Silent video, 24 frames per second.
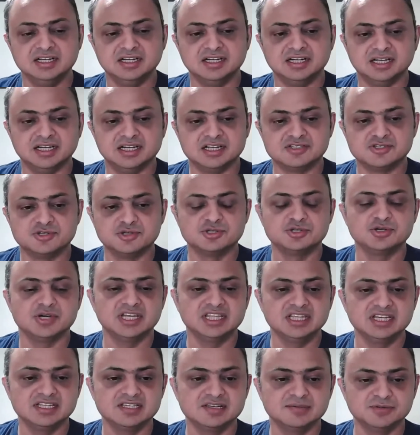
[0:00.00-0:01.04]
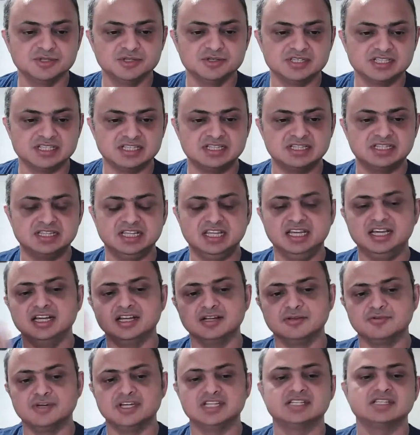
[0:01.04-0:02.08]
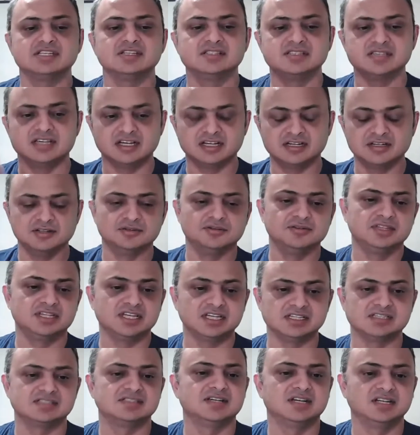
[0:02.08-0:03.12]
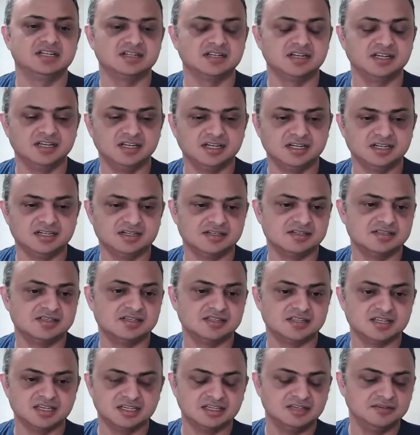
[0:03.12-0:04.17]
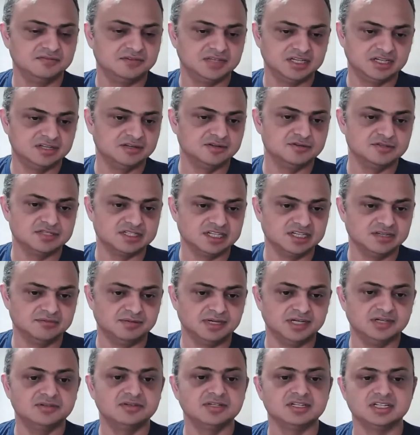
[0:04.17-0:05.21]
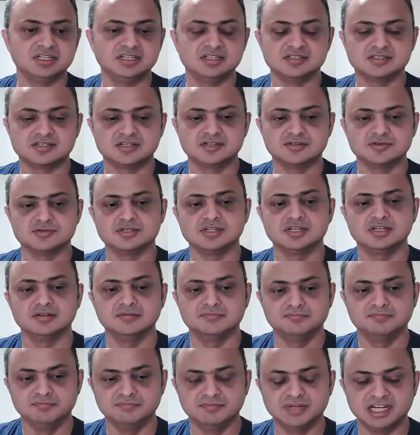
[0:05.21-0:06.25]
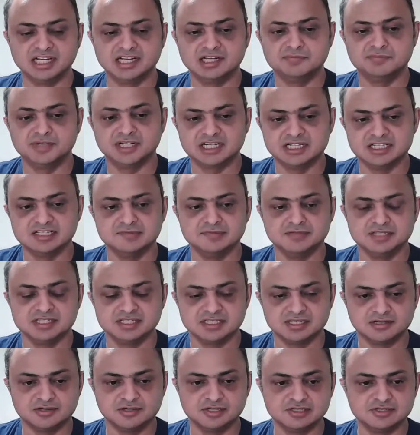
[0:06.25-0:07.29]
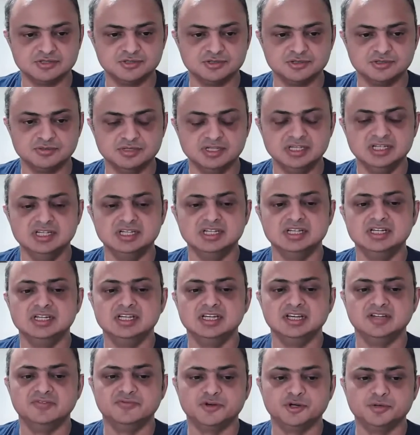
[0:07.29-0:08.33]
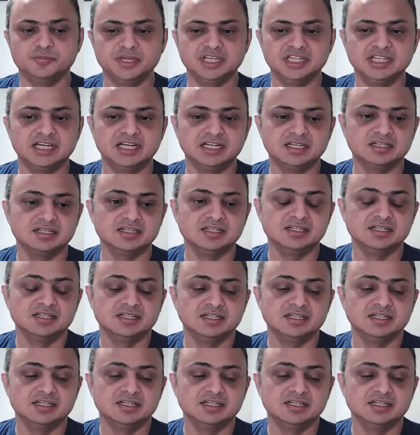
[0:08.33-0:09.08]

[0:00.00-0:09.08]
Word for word: Uh, so so I think some of those legal questions are you know things that regulators are thinking very closely about, and institutional market participants are also informing that.